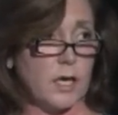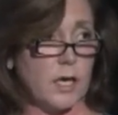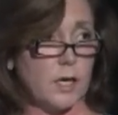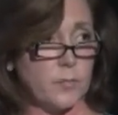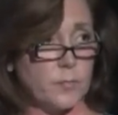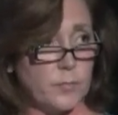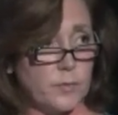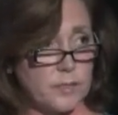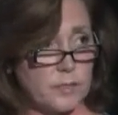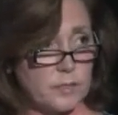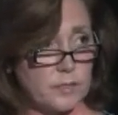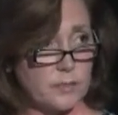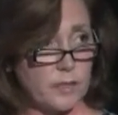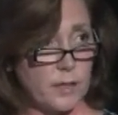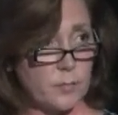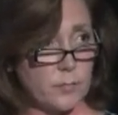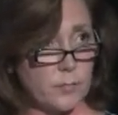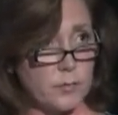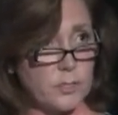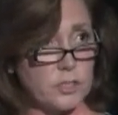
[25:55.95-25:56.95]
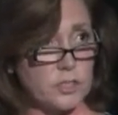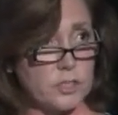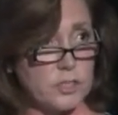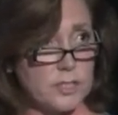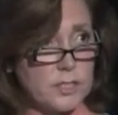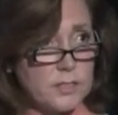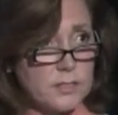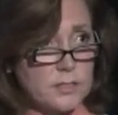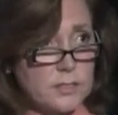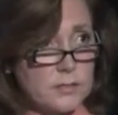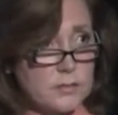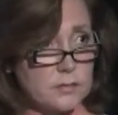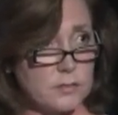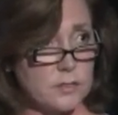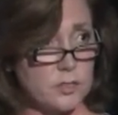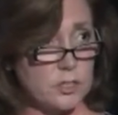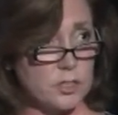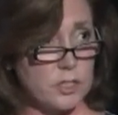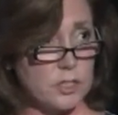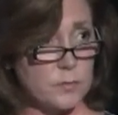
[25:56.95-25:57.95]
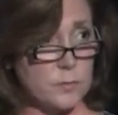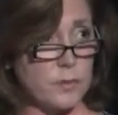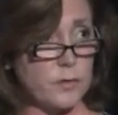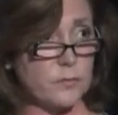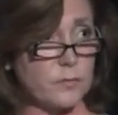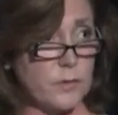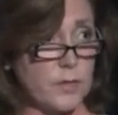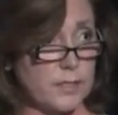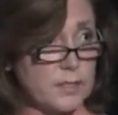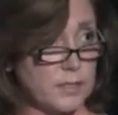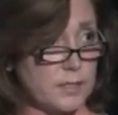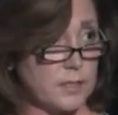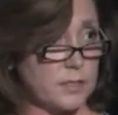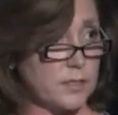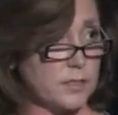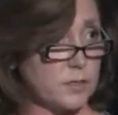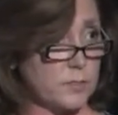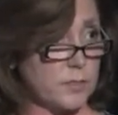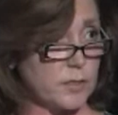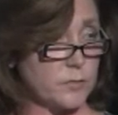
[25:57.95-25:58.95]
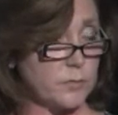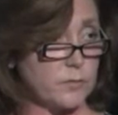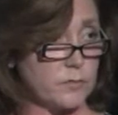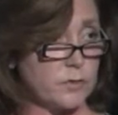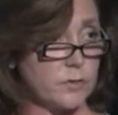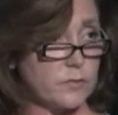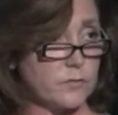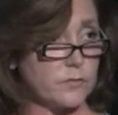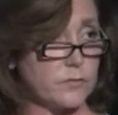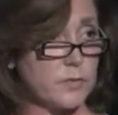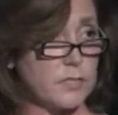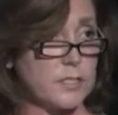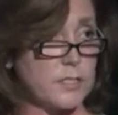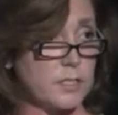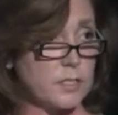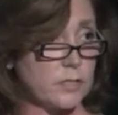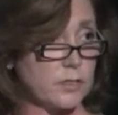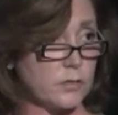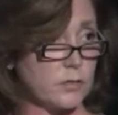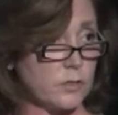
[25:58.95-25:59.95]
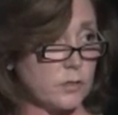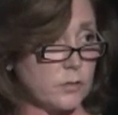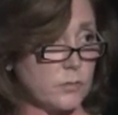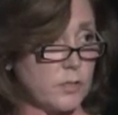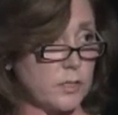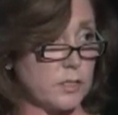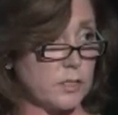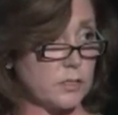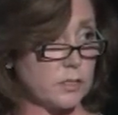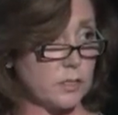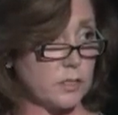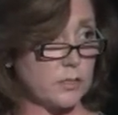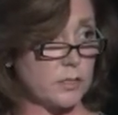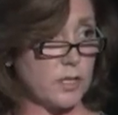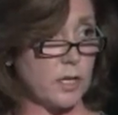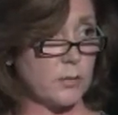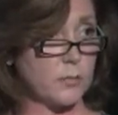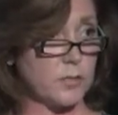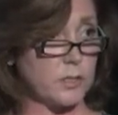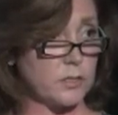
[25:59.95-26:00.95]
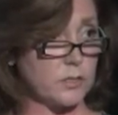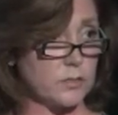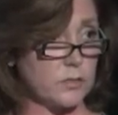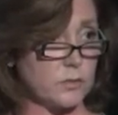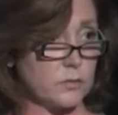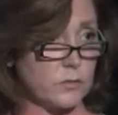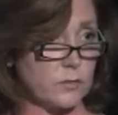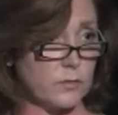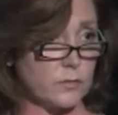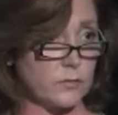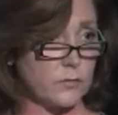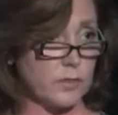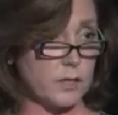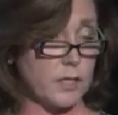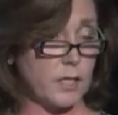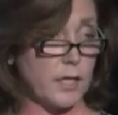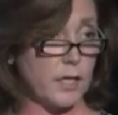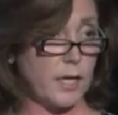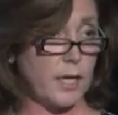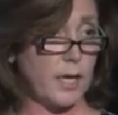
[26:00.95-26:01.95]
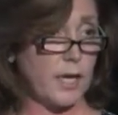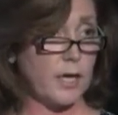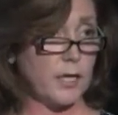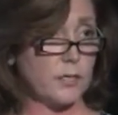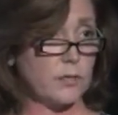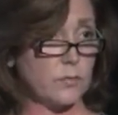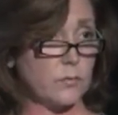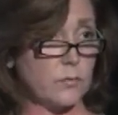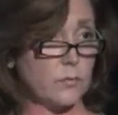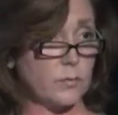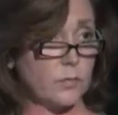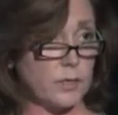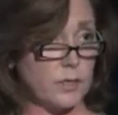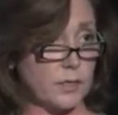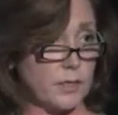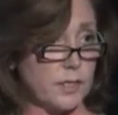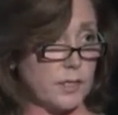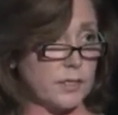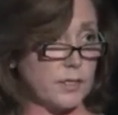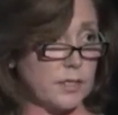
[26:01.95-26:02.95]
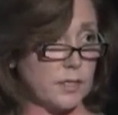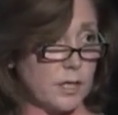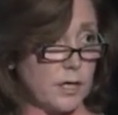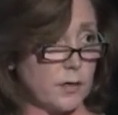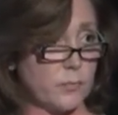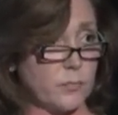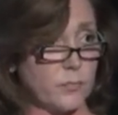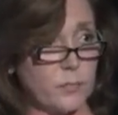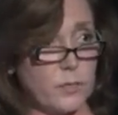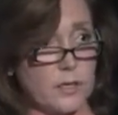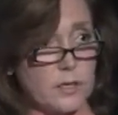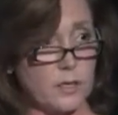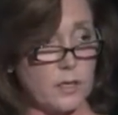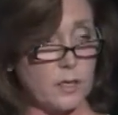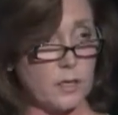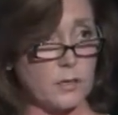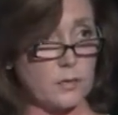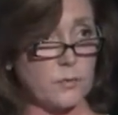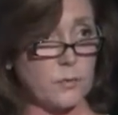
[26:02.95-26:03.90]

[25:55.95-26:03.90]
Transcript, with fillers: up until that point, she's She's befriending these people. They're visiting the Hermitage, they're coming to Norfolk, and we're ending up with a